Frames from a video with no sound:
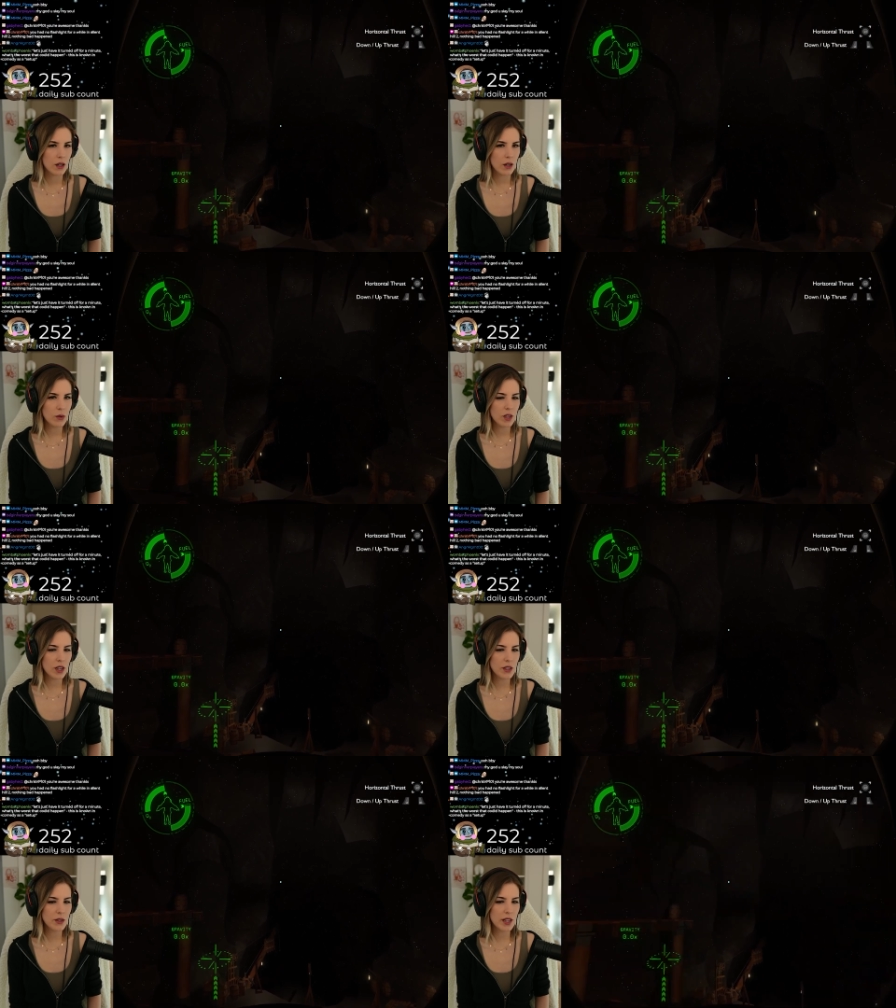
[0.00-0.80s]
Oh
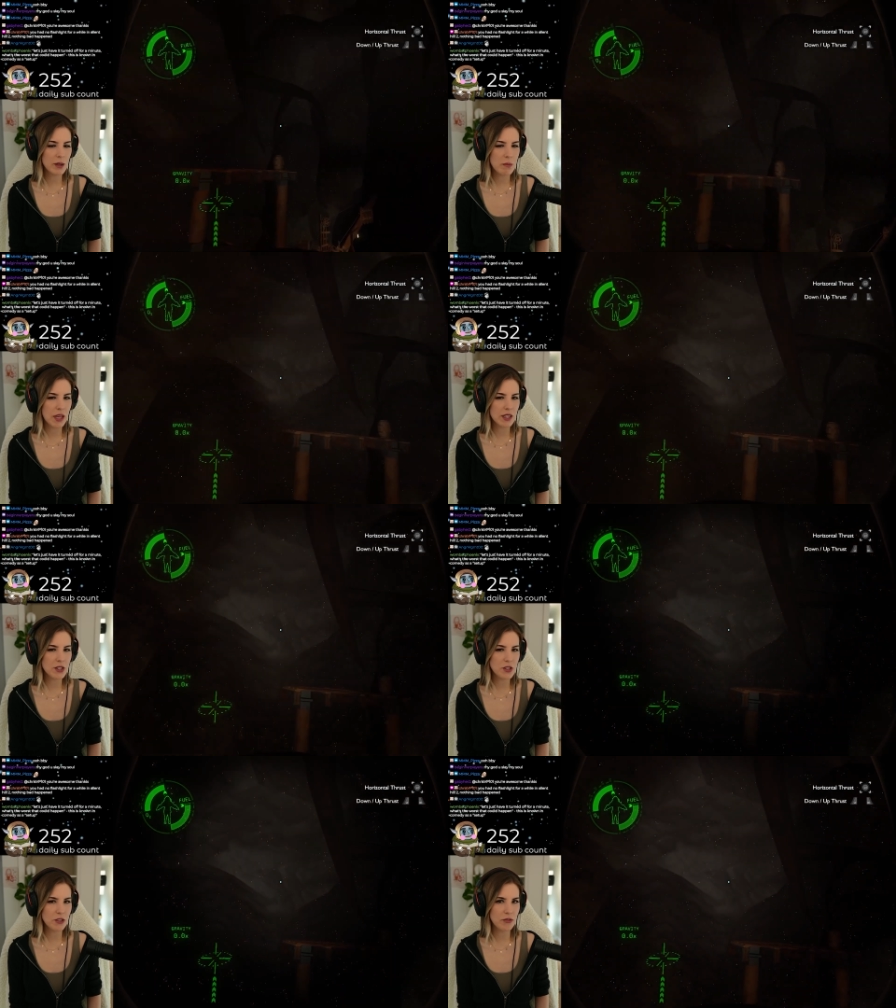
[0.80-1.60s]
god, you gotta
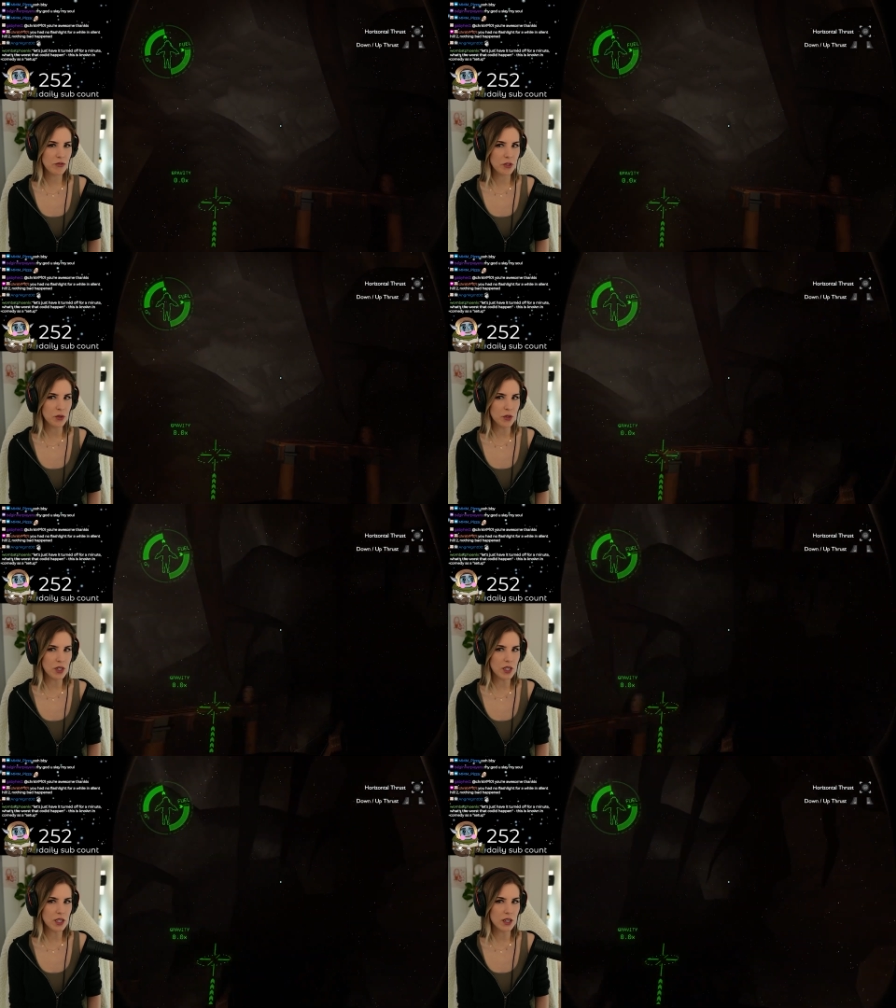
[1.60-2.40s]
manage your
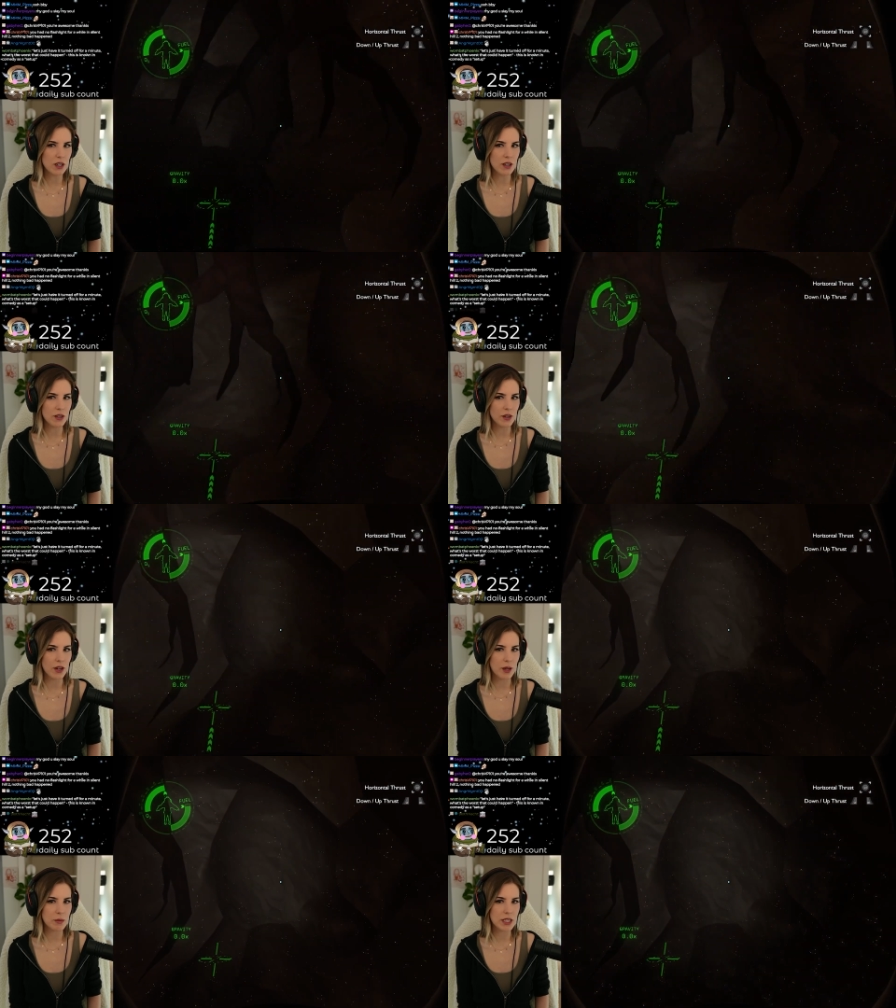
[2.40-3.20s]
fuel? Oh no,
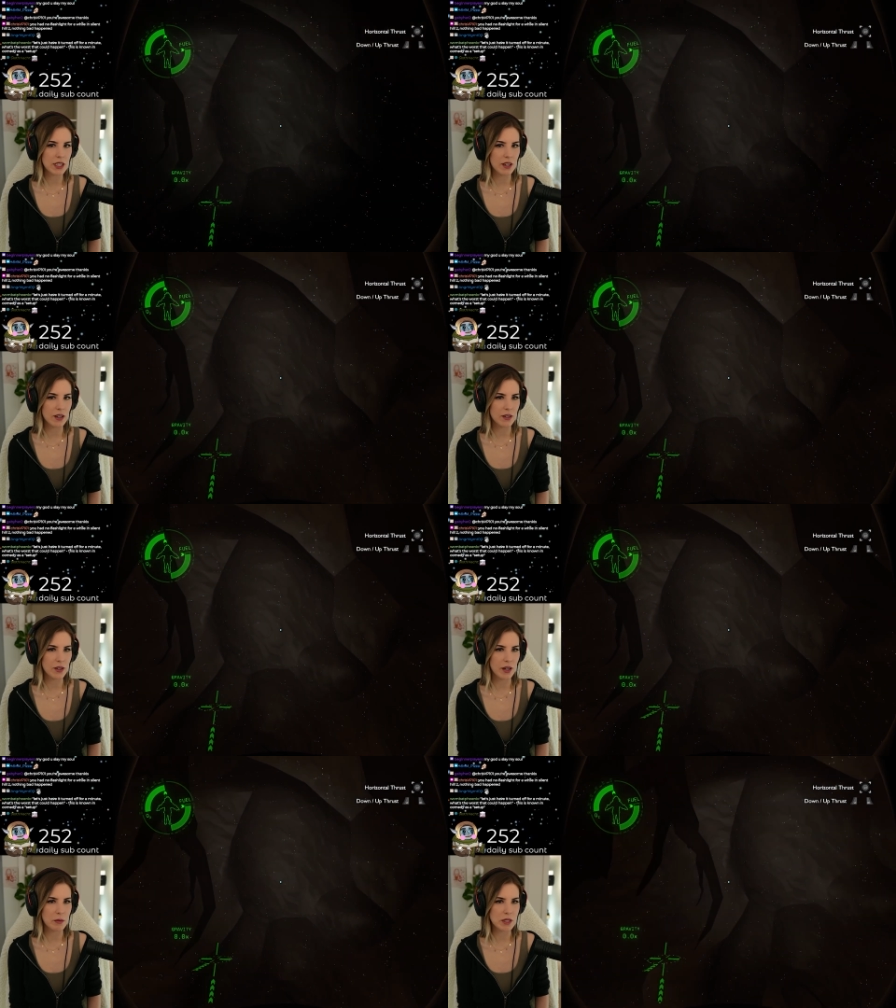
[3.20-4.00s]
I'm gonna- oh
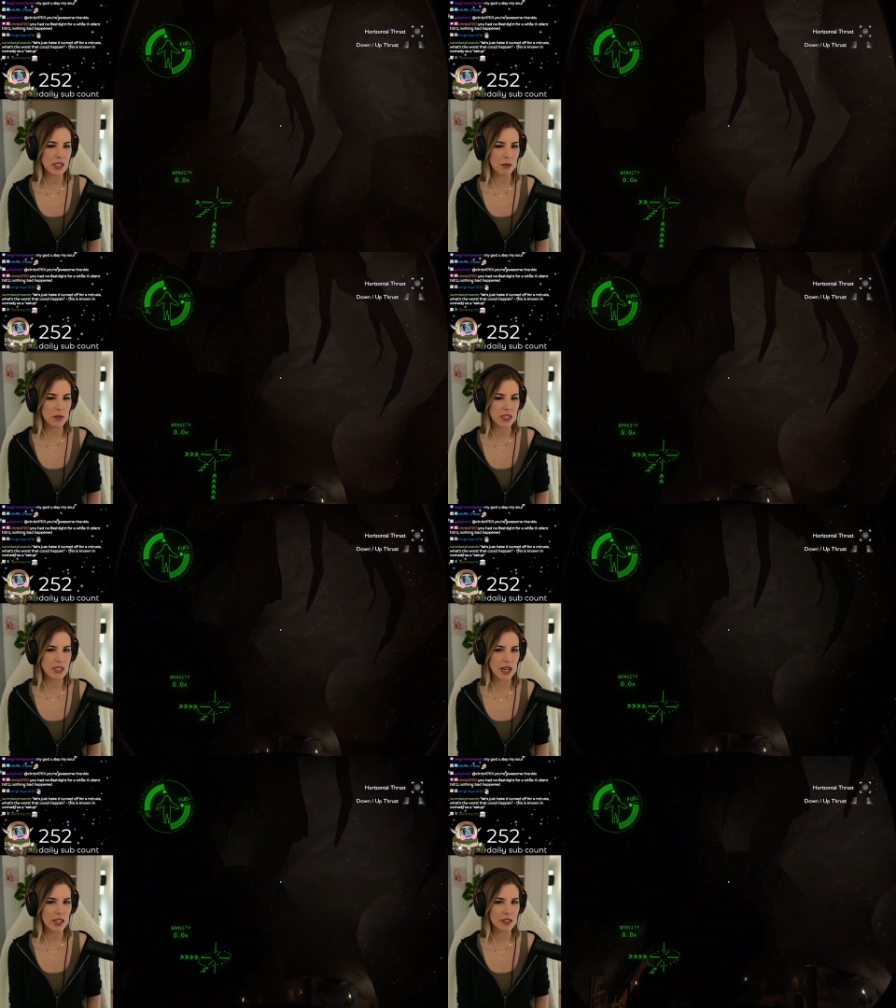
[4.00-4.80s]
no, I'm just- I'm gonna
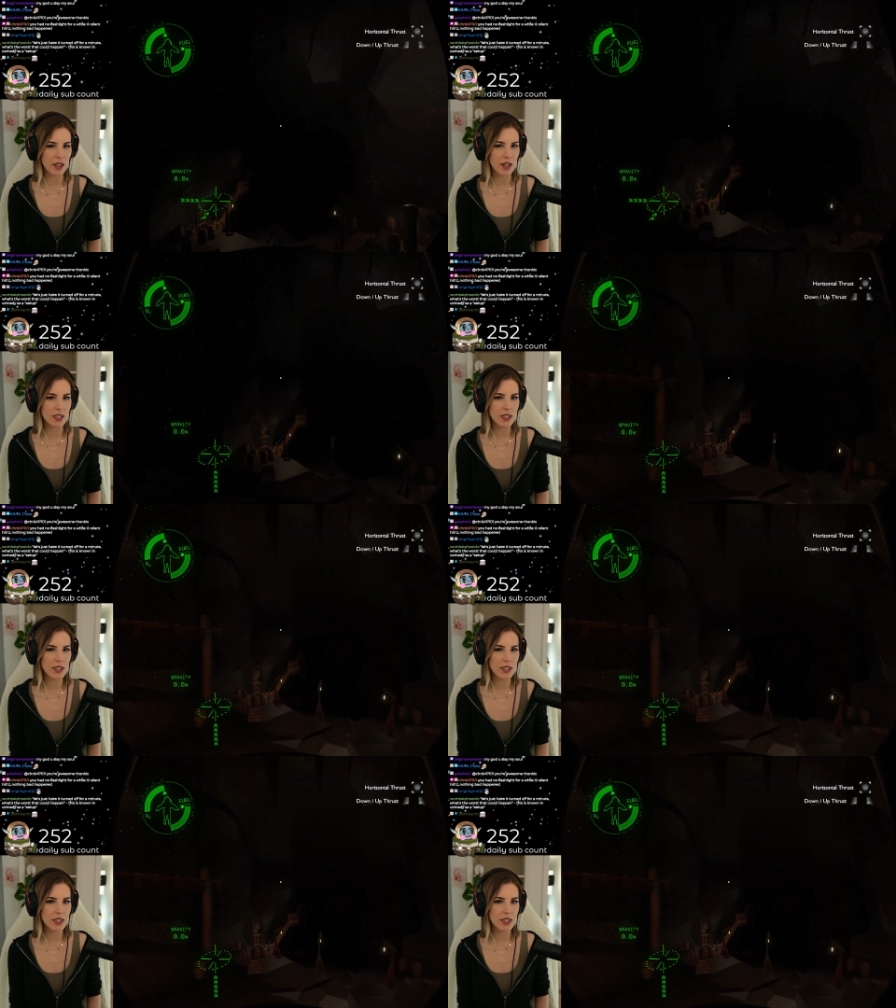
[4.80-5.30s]
die a lot.